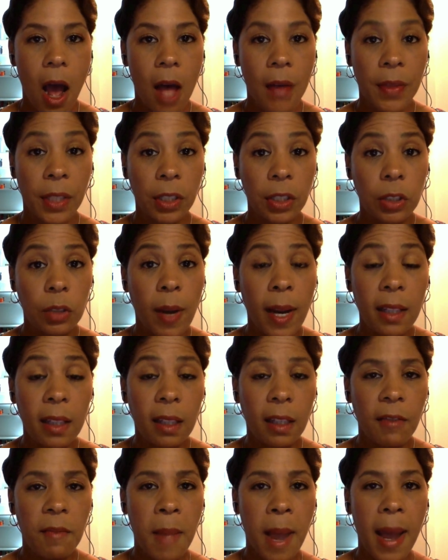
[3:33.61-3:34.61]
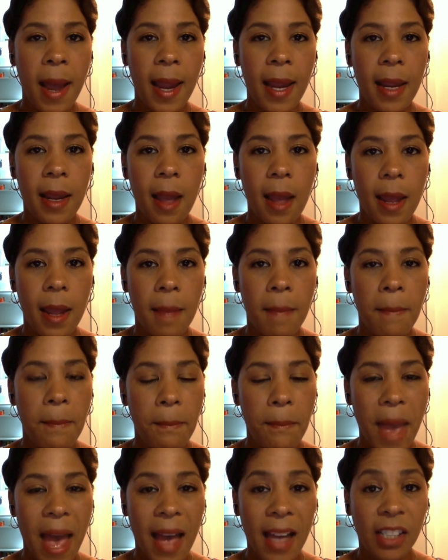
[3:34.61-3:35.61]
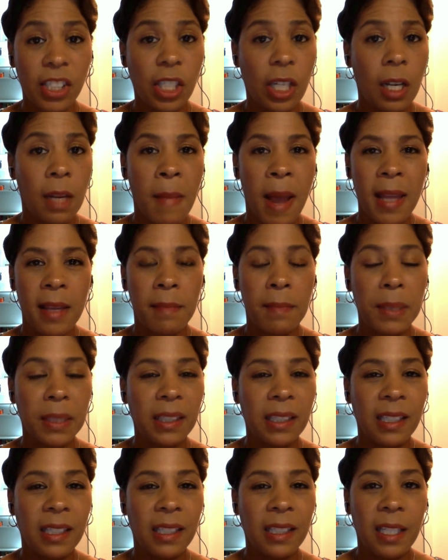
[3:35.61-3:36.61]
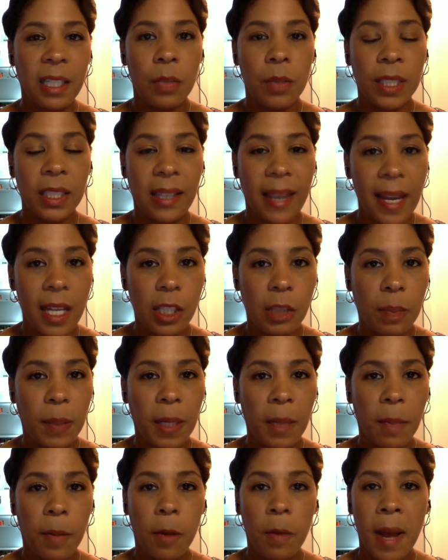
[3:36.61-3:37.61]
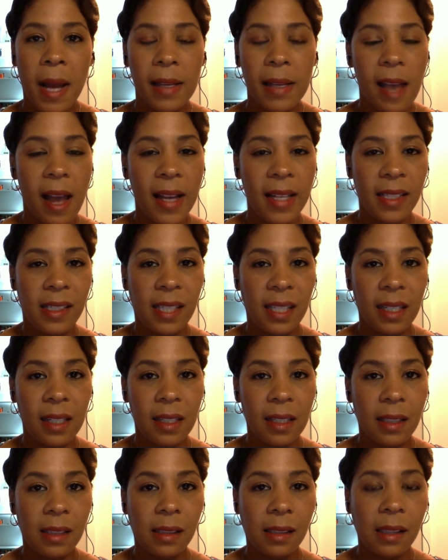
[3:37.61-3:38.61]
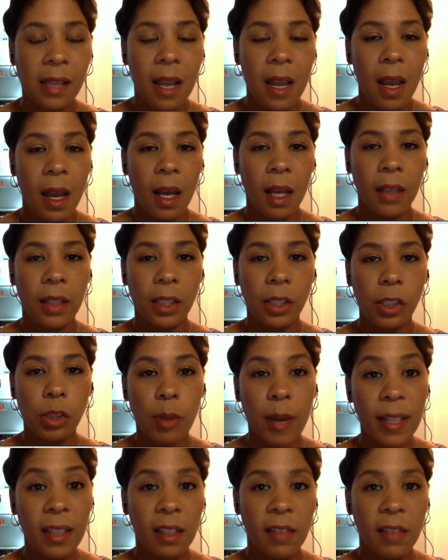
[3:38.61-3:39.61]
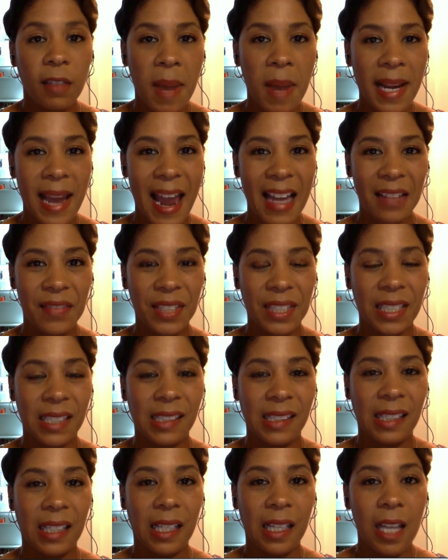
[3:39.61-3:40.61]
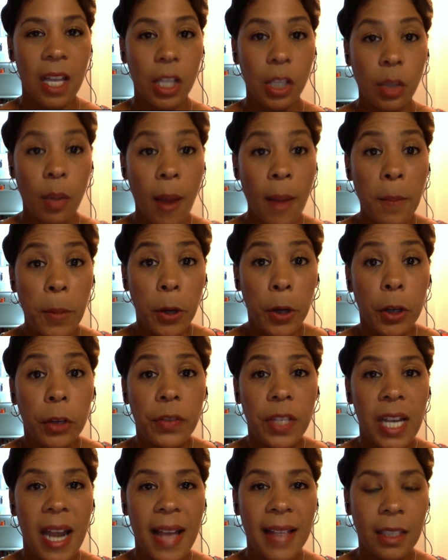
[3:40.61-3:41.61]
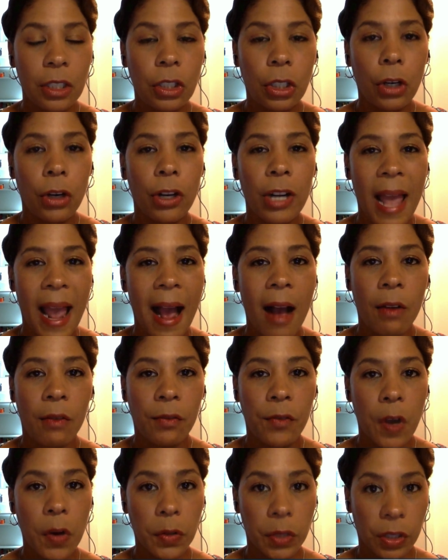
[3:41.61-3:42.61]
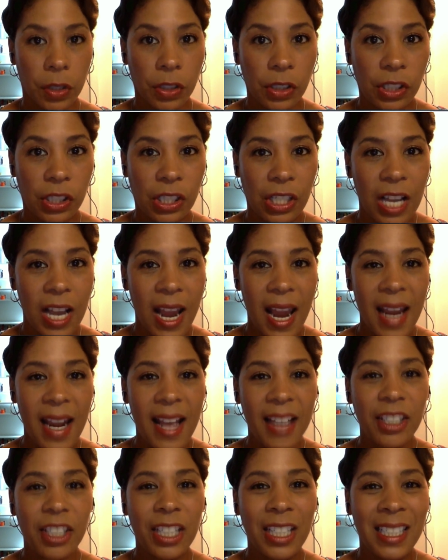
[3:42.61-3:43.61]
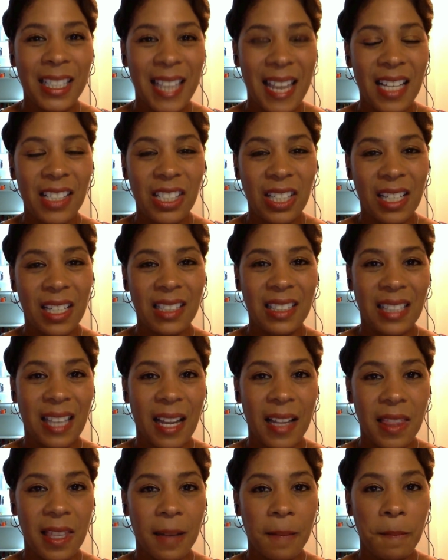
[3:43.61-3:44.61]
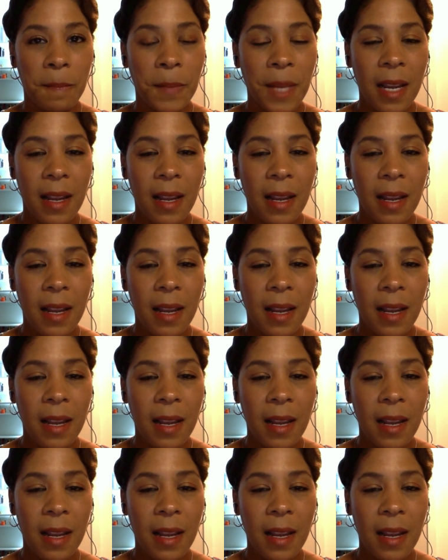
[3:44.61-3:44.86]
on the strength of my passion, my ability to engage people, my ideas, uh, the strength of my advocacy. So I proved that I could turn out voters and I could engage and excite them